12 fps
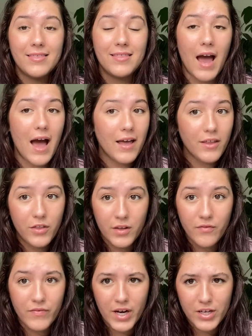I
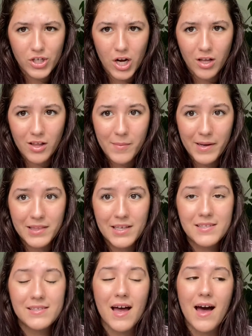think very strongly about
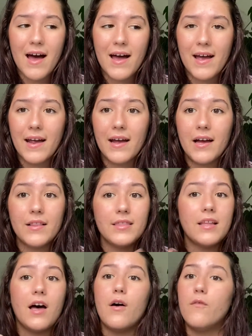this. I
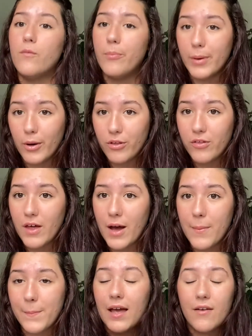love both of
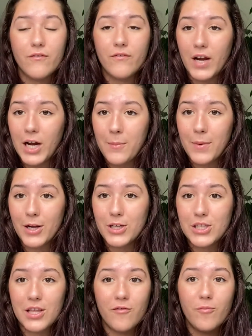them very much.
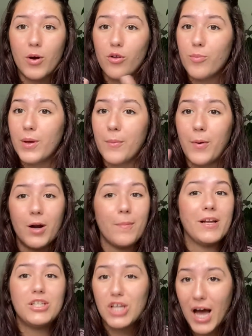They've both been a part of
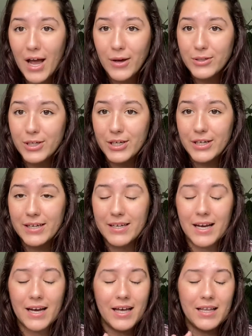my
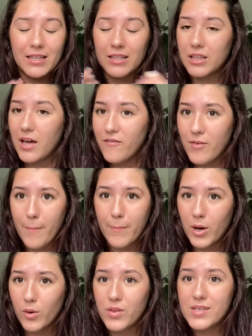childhood. Love them
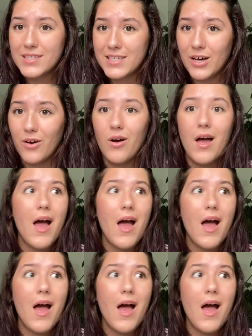both still.